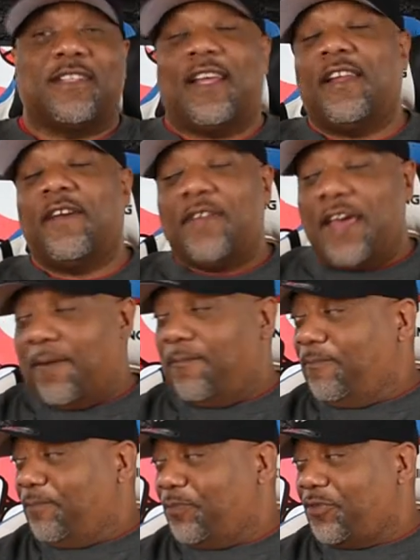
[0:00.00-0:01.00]
I love
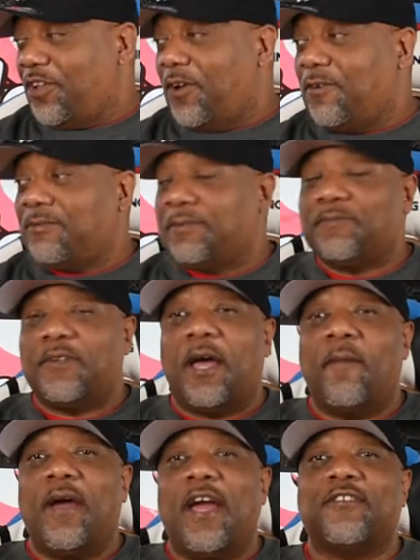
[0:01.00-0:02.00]
that. So
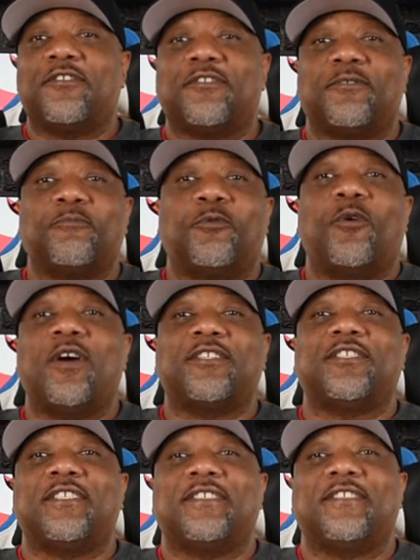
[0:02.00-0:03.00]
I'm answering some
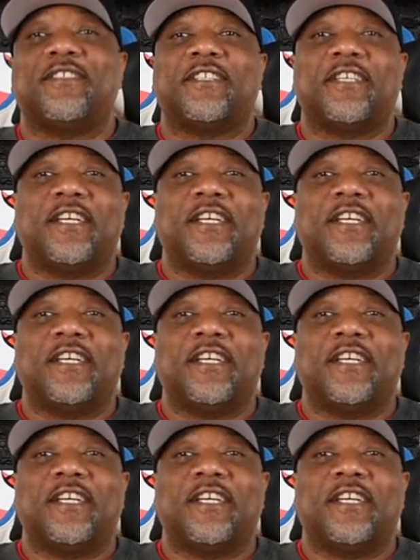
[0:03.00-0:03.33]
questions,